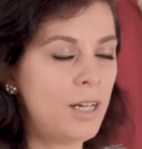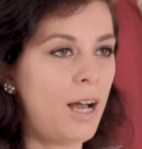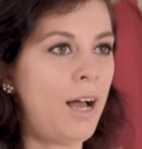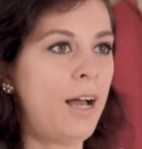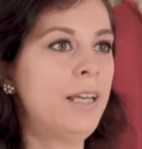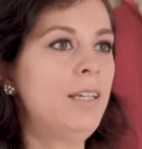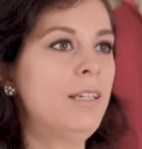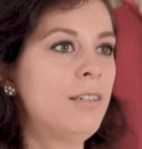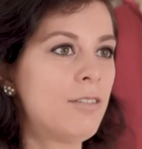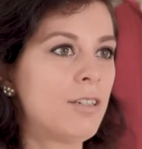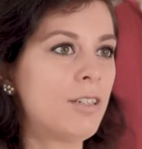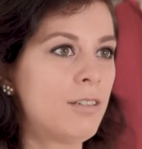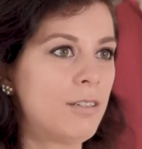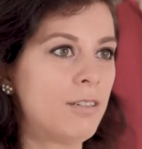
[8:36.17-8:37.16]
high
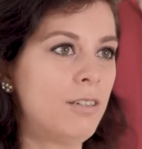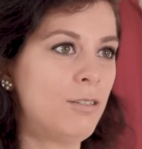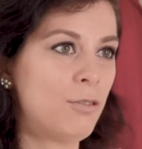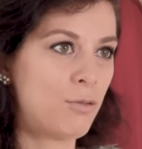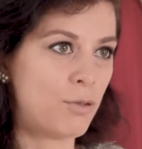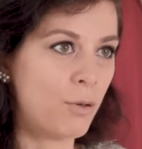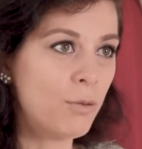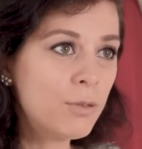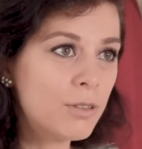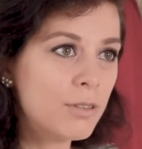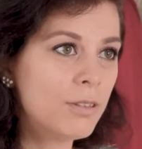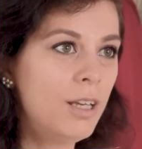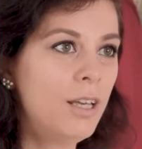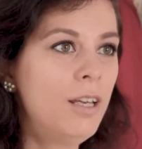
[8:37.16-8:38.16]
intensity
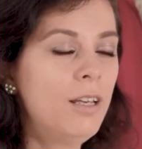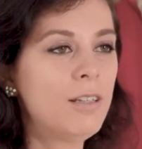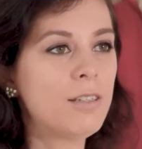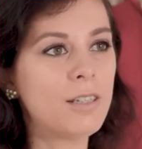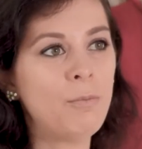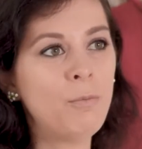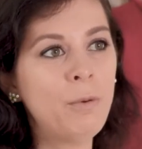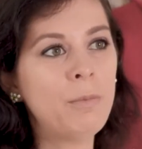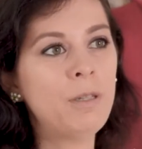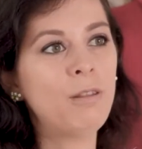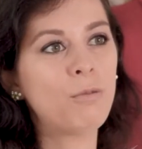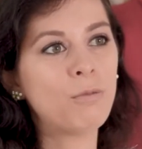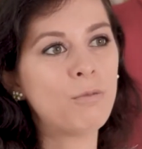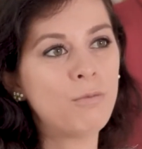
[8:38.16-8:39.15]
strokes. Some
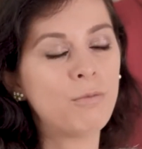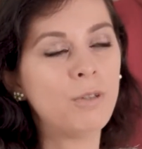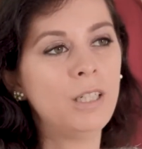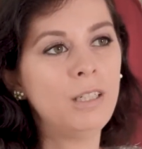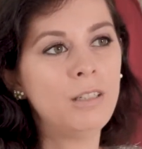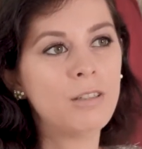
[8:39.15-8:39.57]
women through really